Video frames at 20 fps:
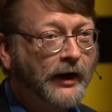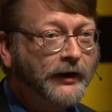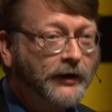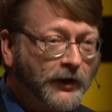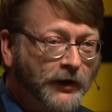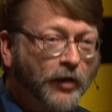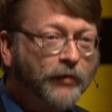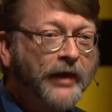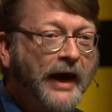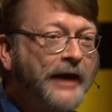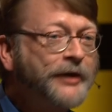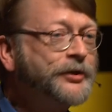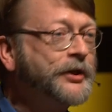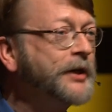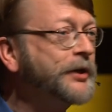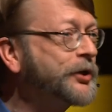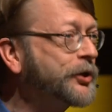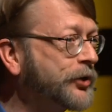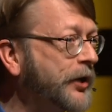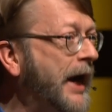And you know, that's
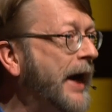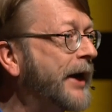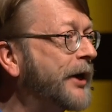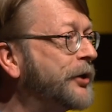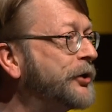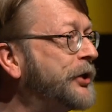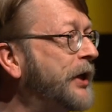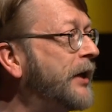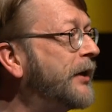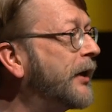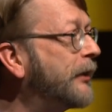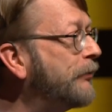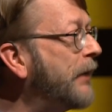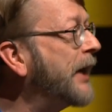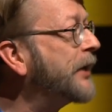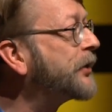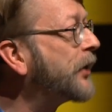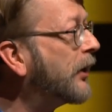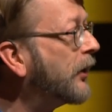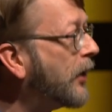a strategy that
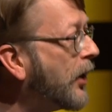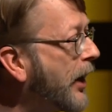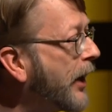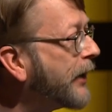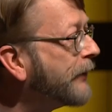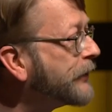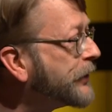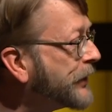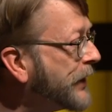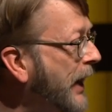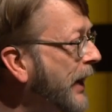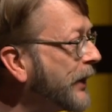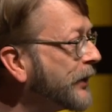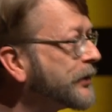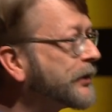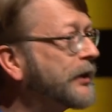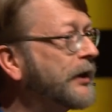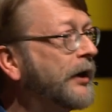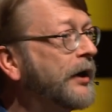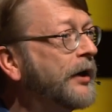makes a lot of
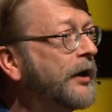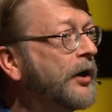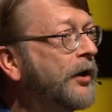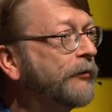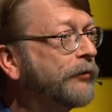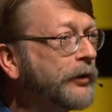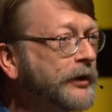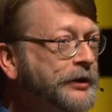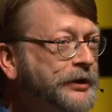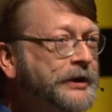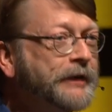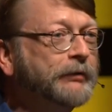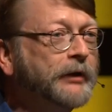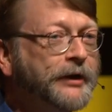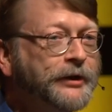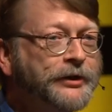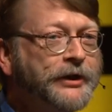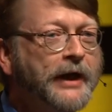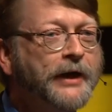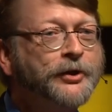sense for a
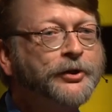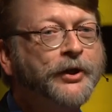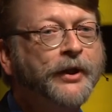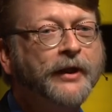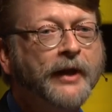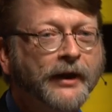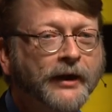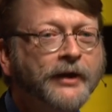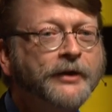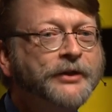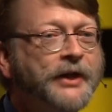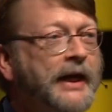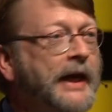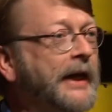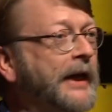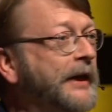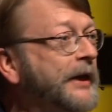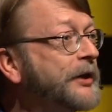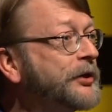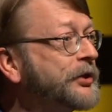civilization that is
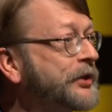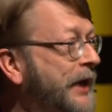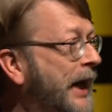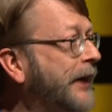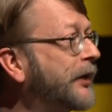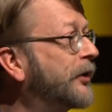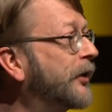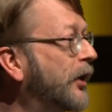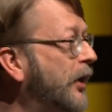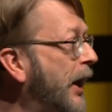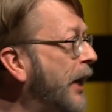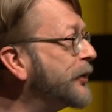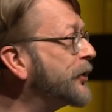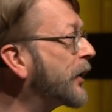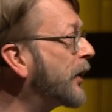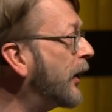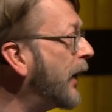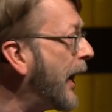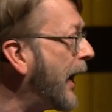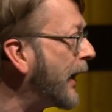in its
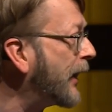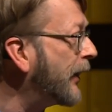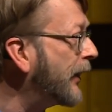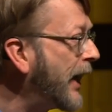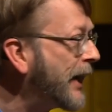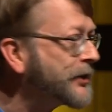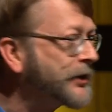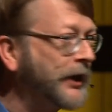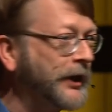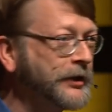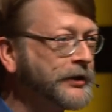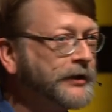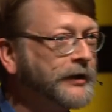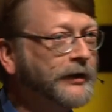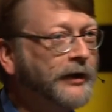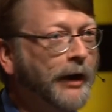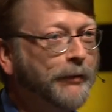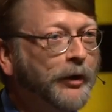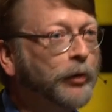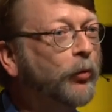technological adolescence.
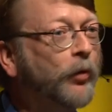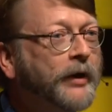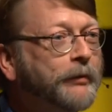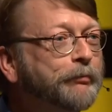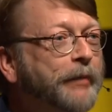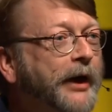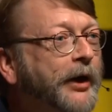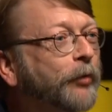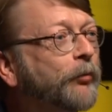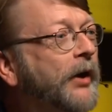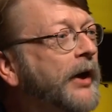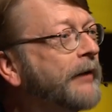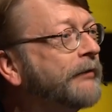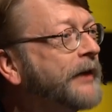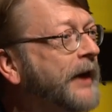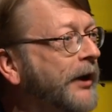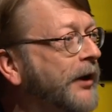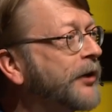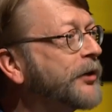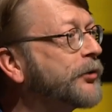I mean, what better way
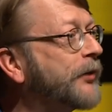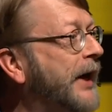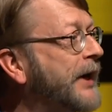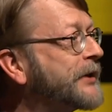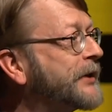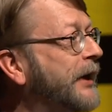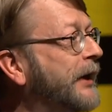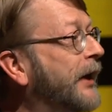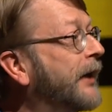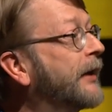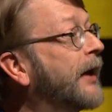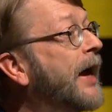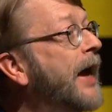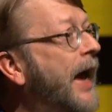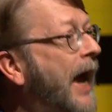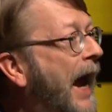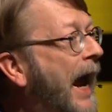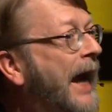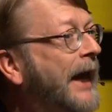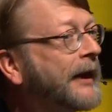of characterizing an
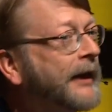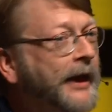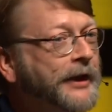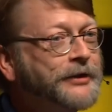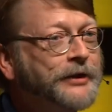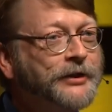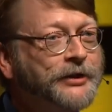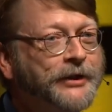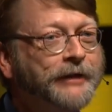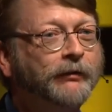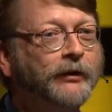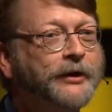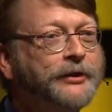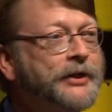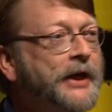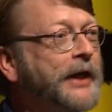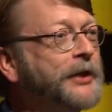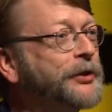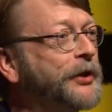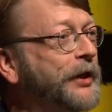adolescent
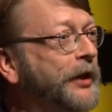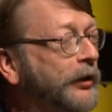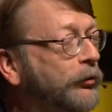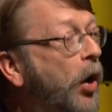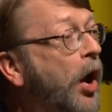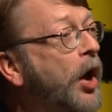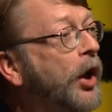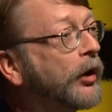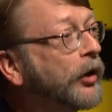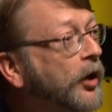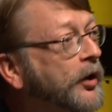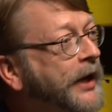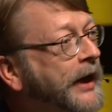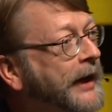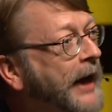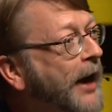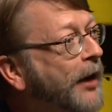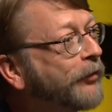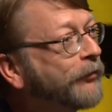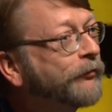civilization than
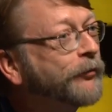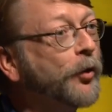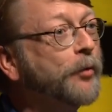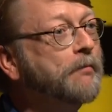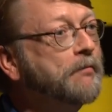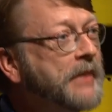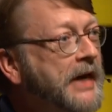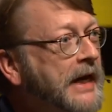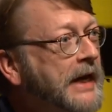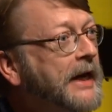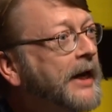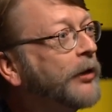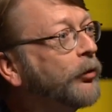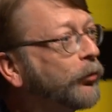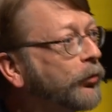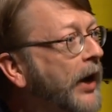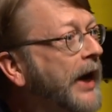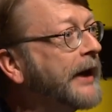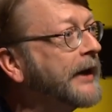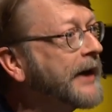looking out for me
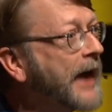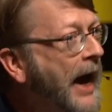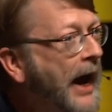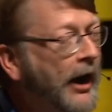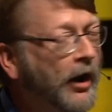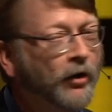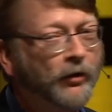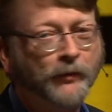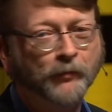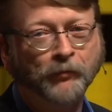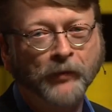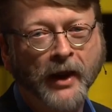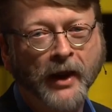right now?